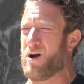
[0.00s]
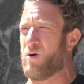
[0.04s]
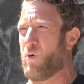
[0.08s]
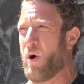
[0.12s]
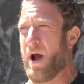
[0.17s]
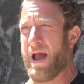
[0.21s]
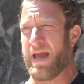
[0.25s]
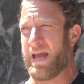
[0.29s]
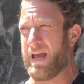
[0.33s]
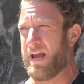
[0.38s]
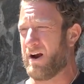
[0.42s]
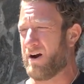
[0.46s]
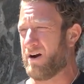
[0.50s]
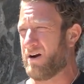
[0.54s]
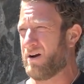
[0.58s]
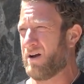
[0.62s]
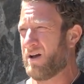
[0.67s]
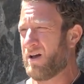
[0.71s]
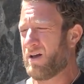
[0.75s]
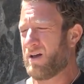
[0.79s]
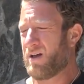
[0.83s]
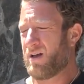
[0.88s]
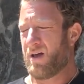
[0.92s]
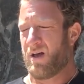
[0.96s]
our way here.
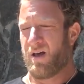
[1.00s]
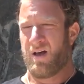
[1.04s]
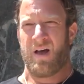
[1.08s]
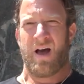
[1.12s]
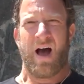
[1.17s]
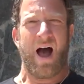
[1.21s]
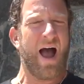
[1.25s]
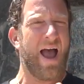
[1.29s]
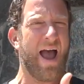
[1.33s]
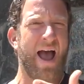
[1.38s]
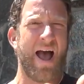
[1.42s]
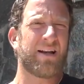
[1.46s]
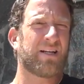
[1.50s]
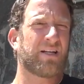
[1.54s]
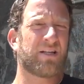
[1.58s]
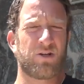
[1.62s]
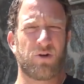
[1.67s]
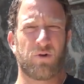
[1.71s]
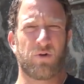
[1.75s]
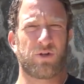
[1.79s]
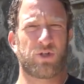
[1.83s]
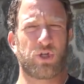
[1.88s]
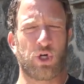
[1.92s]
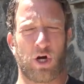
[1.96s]
I had to
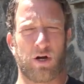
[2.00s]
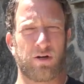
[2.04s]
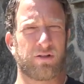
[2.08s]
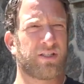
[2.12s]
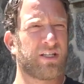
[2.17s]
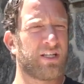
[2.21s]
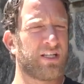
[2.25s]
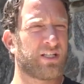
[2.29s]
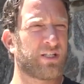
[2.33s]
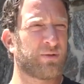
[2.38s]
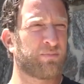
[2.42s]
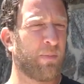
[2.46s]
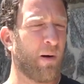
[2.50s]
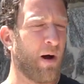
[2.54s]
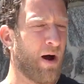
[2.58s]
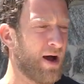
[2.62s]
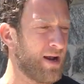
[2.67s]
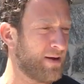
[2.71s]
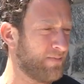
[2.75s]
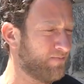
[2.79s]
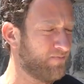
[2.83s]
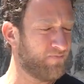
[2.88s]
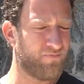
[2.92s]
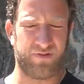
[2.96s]
do a jersey
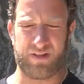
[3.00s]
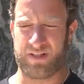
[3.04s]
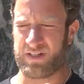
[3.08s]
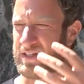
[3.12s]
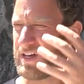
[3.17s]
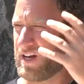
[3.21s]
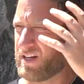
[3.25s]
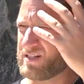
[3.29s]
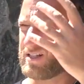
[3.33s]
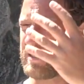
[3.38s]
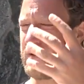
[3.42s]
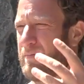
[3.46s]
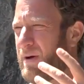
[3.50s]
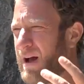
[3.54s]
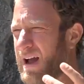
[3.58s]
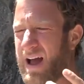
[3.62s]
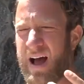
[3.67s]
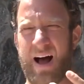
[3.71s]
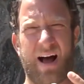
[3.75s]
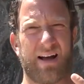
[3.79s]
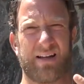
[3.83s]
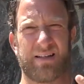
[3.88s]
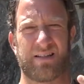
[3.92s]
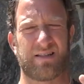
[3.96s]
spot, sun's in my
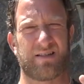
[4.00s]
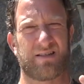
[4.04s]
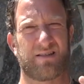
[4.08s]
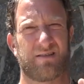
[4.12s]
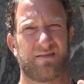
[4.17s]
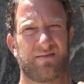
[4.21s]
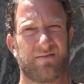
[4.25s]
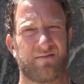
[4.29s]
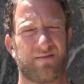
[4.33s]
eyes.